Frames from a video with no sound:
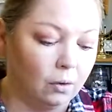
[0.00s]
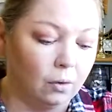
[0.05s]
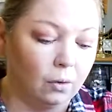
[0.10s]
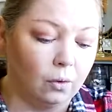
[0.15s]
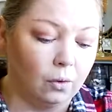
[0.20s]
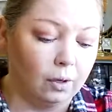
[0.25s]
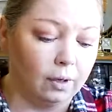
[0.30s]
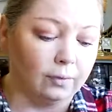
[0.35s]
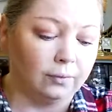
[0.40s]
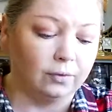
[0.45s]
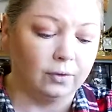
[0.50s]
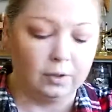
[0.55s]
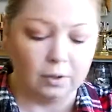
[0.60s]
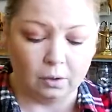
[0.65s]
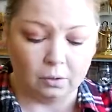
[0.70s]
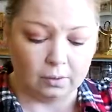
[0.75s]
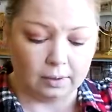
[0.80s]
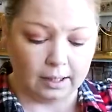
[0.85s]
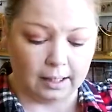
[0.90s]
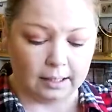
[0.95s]
Or if you
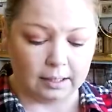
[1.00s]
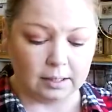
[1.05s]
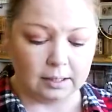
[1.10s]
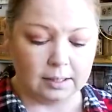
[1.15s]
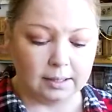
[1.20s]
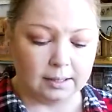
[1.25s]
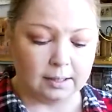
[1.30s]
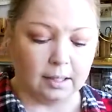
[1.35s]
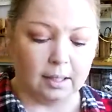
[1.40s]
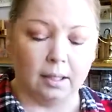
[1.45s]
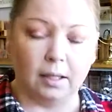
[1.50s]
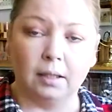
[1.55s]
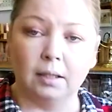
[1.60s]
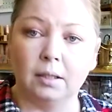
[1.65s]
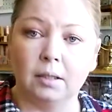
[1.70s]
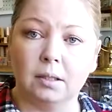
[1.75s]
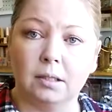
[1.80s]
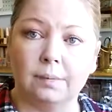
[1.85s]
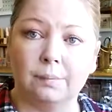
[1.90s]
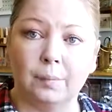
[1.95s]
don't like the design,
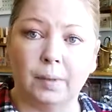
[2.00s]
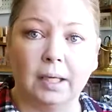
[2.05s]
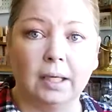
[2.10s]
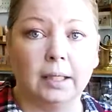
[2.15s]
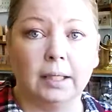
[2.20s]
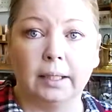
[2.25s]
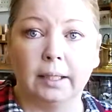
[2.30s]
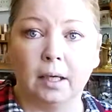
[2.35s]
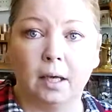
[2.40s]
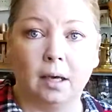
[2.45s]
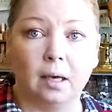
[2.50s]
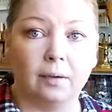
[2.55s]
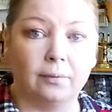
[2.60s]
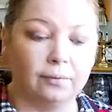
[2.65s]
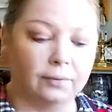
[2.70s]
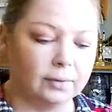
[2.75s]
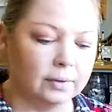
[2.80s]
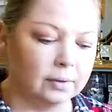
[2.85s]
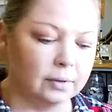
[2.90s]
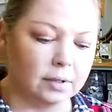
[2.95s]
you just peel it
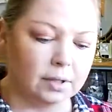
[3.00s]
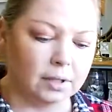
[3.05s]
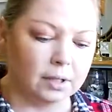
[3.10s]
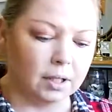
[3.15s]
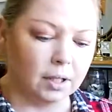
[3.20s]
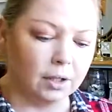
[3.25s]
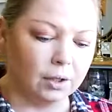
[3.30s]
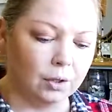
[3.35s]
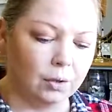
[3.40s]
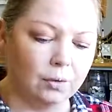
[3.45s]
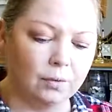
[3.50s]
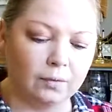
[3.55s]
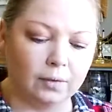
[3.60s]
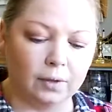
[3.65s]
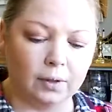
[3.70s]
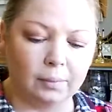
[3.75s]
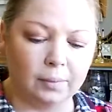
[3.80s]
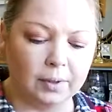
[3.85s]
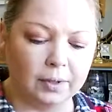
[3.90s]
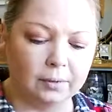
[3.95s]
off and start
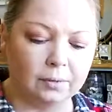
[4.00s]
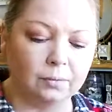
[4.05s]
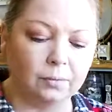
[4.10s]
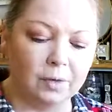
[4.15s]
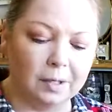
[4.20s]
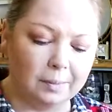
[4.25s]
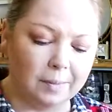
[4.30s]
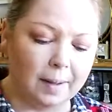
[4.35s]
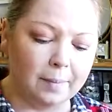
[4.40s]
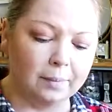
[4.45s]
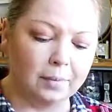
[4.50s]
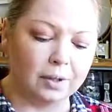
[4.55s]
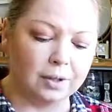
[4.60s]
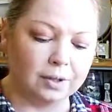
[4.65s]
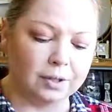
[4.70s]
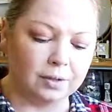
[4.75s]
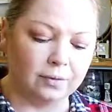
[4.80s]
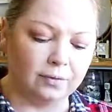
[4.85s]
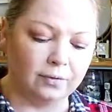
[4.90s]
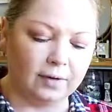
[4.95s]
over. But remember
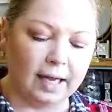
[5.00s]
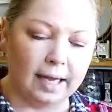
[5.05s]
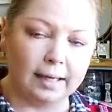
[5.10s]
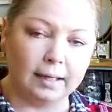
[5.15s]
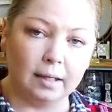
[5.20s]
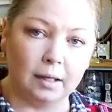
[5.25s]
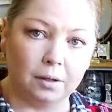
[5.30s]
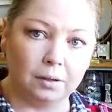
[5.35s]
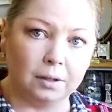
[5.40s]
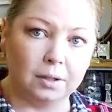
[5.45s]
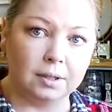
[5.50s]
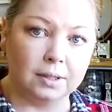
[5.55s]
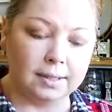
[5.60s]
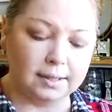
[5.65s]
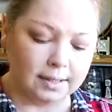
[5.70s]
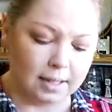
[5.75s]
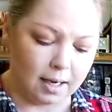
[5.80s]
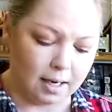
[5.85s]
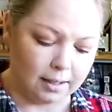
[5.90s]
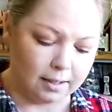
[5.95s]
to flatten out your
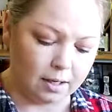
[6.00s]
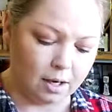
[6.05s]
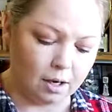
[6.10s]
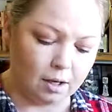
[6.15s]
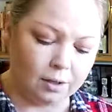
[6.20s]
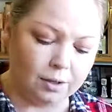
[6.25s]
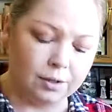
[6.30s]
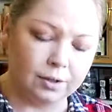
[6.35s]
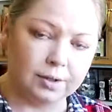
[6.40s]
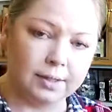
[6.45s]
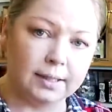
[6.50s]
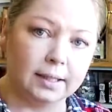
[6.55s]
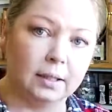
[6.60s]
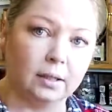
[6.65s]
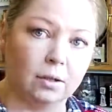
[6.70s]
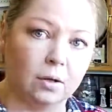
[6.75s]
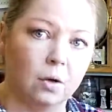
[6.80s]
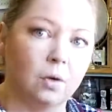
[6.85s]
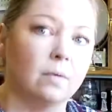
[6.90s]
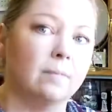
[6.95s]
design on your
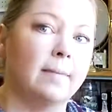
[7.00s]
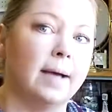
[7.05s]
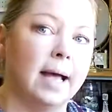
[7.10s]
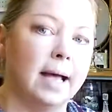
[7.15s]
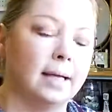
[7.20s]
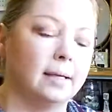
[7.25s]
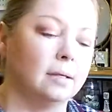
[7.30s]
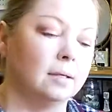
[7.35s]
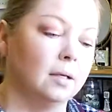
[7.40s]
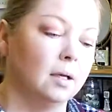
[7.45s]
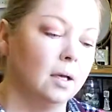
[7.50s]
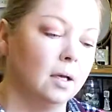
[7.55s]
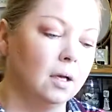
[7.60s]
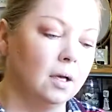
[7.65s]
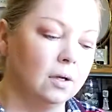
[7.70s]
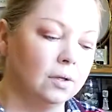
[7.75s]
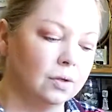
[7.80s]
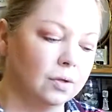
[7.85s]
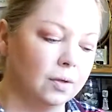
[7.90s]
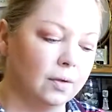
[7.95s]
silicone mat
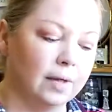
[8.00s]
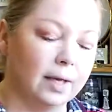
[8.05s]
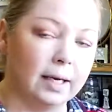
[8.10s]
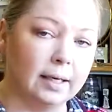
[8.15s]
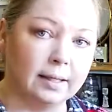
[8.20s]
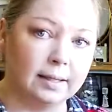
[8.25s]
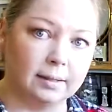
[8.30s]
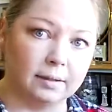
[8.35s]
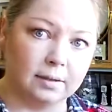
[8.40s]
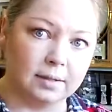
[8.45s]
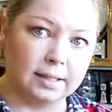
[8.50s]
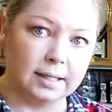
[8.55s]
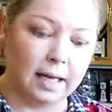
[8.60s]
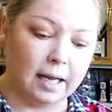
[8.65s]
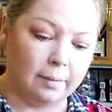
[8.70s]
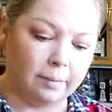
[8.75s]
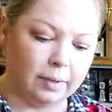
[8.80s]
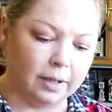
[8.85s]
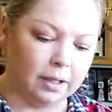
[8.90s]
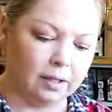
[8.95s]
so that it'll
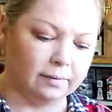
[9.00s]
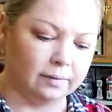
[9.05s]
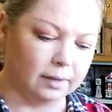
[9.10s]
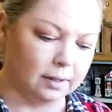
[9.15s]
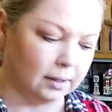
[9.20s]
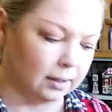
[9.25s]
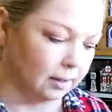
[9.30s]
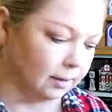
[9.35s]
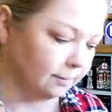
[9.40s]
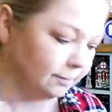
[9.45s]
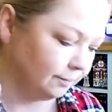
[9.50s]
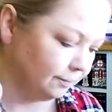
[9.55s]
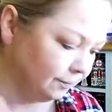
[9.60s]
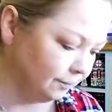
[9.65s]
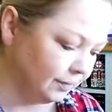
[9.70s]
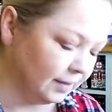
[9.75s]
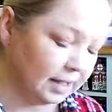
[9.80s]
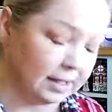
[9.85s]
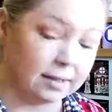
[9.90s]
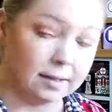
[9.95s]
stamp evenly.
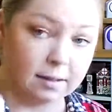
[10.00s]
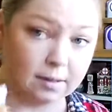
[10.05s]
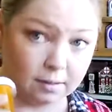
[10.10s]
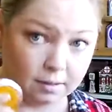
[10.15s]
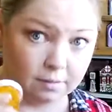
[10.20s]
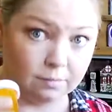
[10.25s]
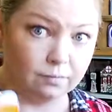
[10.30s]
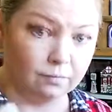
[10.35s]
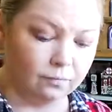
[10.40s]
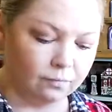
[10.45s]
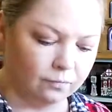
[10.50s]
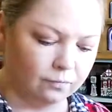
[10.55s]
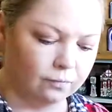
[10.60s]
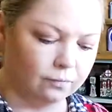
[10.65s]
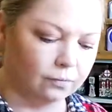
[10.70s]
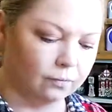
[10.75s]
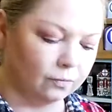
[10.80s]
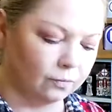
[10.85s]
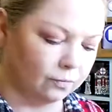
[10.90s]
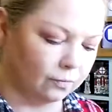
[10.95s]
That's
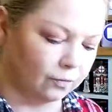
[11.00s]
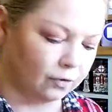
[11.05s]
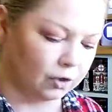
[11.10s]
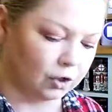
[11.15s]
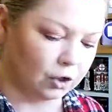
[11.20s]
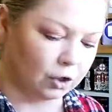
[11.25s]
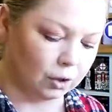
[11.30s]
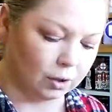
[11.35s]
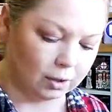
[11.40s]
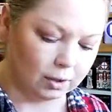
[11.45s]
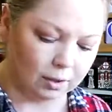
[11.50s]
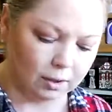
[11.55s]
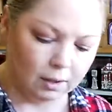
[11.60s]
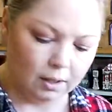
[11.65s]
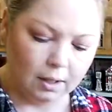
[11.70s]
for sure.